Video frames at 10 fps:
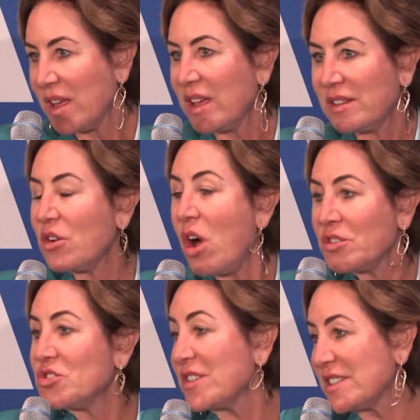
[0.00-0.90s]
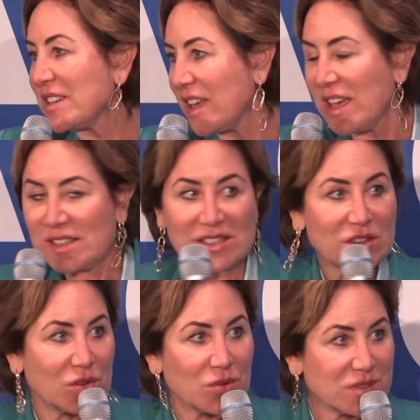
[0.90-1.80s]
The contrary is the case,
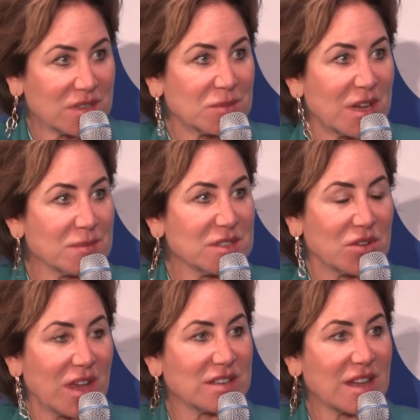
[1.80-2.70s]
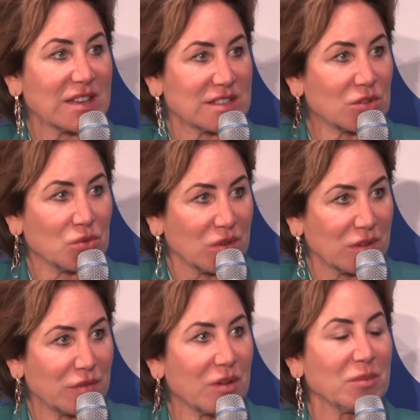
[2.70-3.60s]
sometimes you get excluded
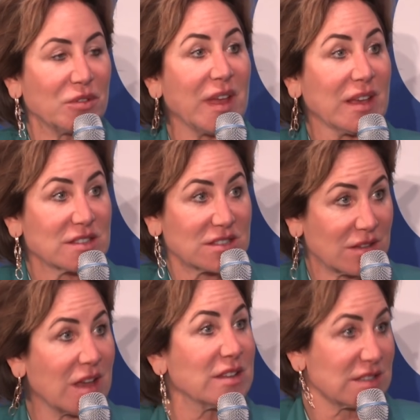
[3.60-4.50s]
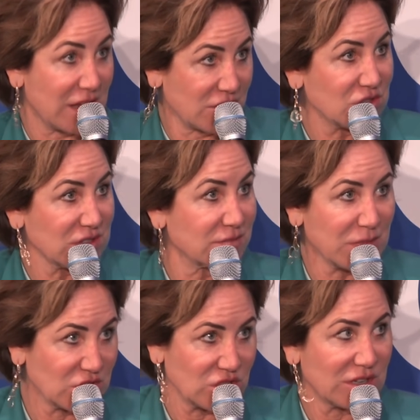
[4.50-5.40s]
from things, as I just
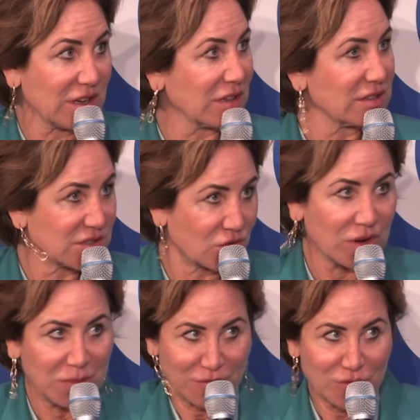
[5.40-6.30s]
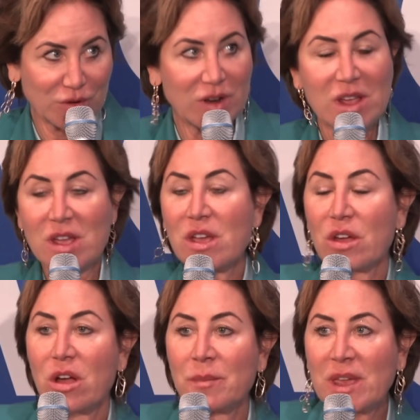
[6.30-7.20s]
mentioned a little story before
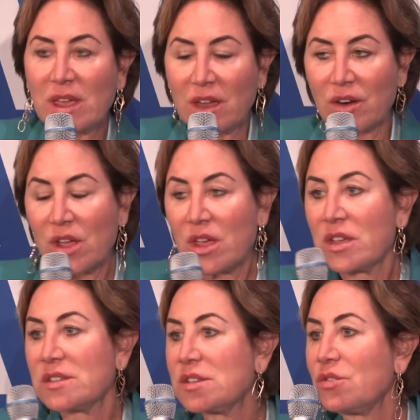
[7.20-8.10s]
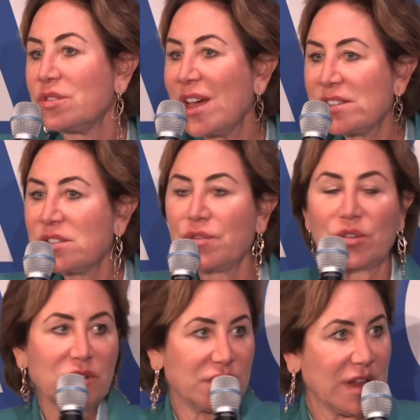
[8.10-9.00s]
coming here. So that's the
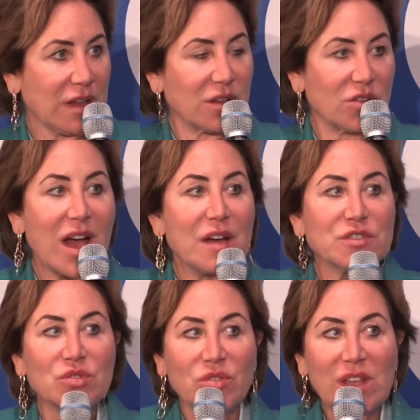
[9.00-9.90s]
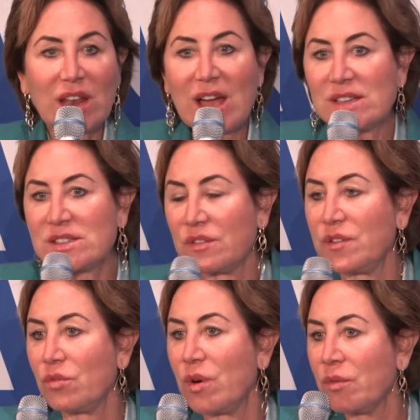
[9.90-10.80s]
first thing. You have to realize if
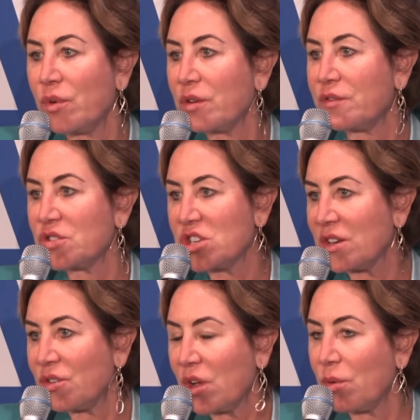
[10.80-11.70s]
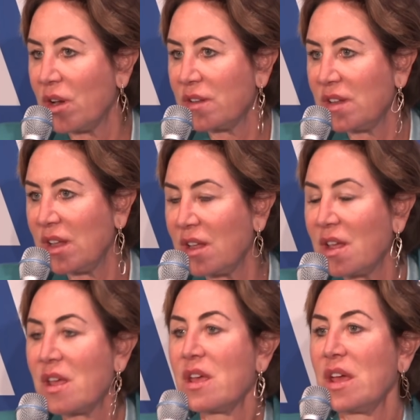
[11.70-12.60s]
you want to work for gender equality,
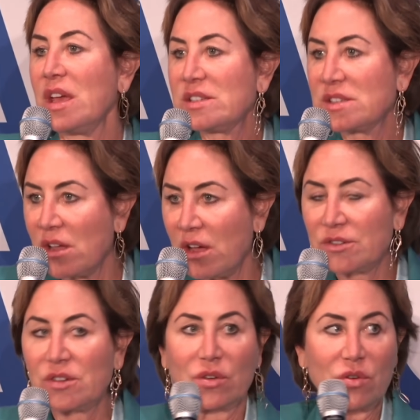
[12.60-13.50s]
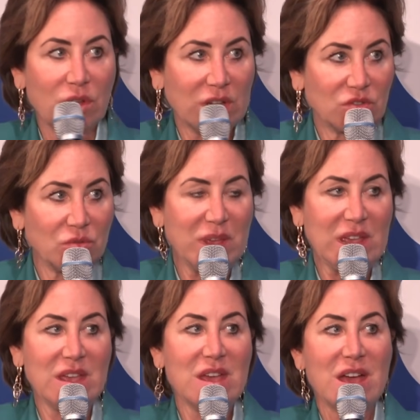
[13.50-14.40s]
it's not going to
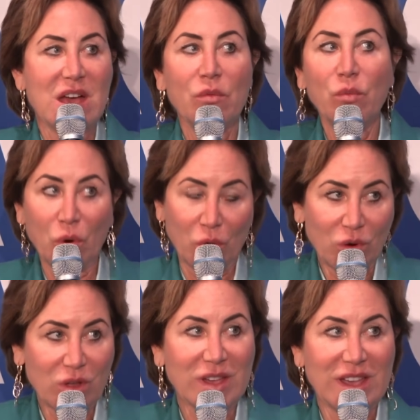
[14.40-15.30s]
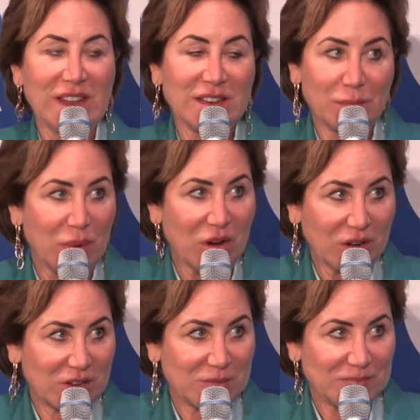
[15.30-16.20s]
be a walk in the
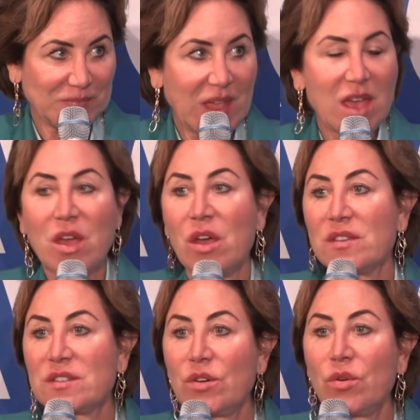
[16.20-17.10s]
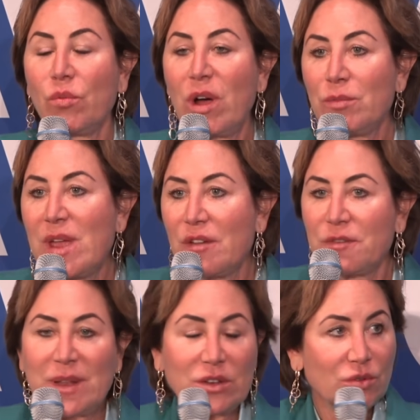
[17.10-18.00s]
park. So what we have
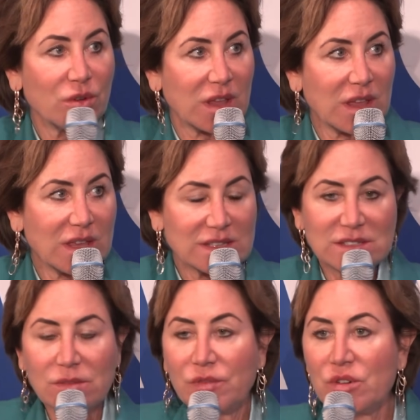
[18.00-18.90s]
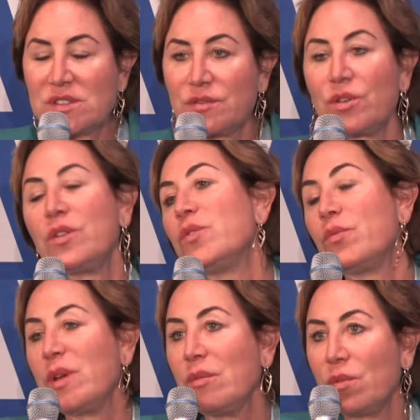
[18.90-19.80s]
been doing is, first of all,
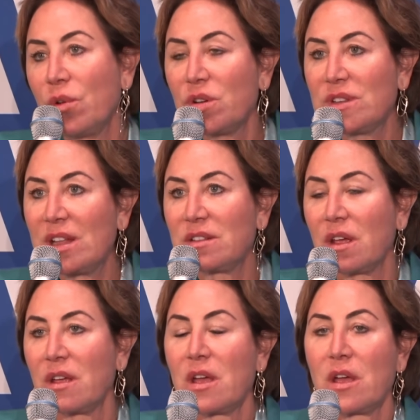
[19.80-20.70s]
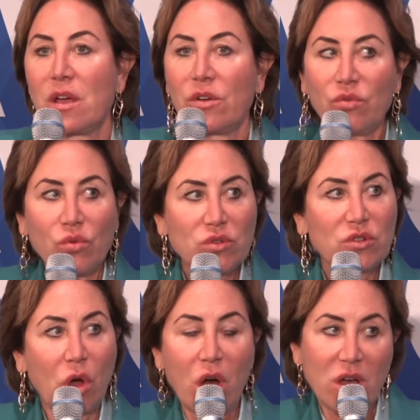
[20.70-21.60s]
we looked at the root
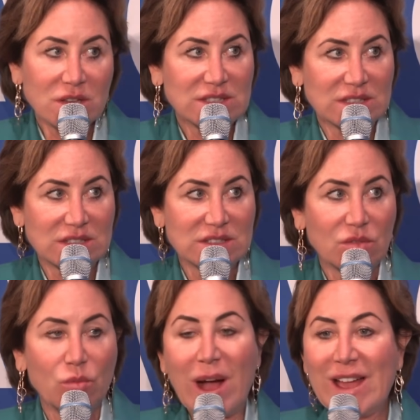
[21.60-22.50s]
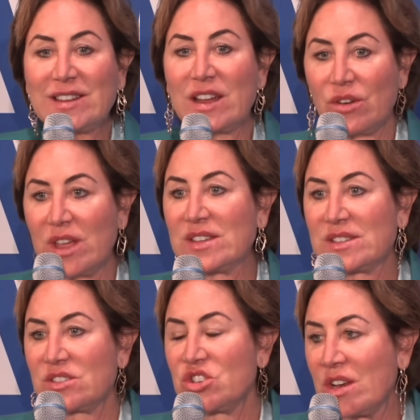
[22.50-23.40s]
causes why there
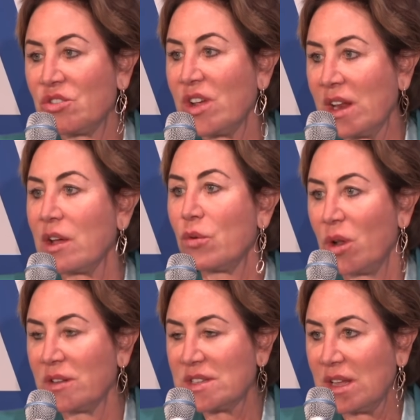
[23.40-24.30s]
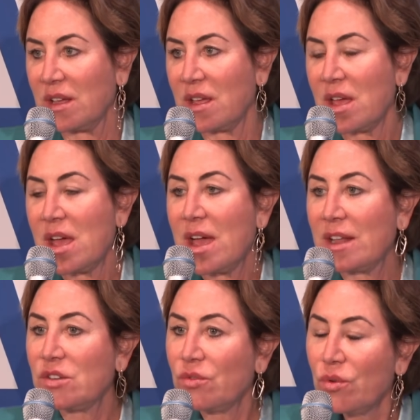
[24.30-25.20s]
is gender inequality.
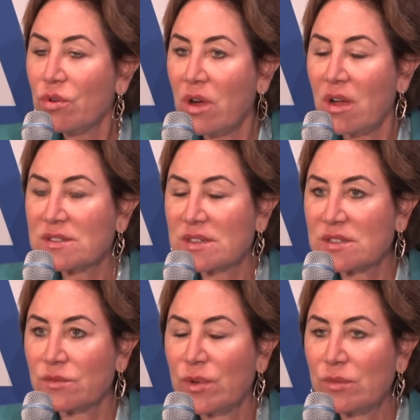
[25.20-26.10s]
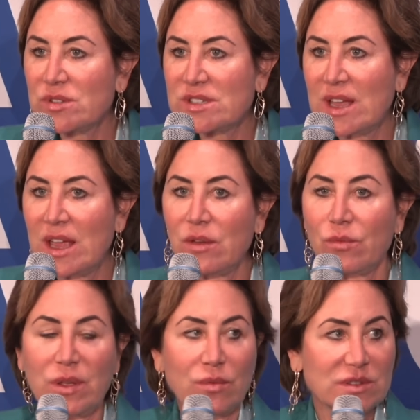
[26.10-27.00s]
And the root causes, we would say,
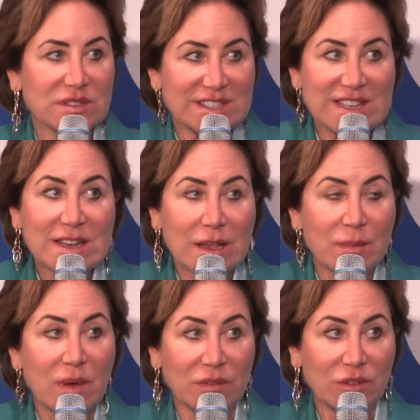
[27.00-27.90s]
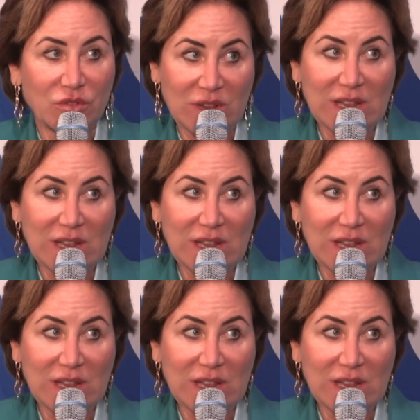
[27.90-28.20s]
we will see them on 3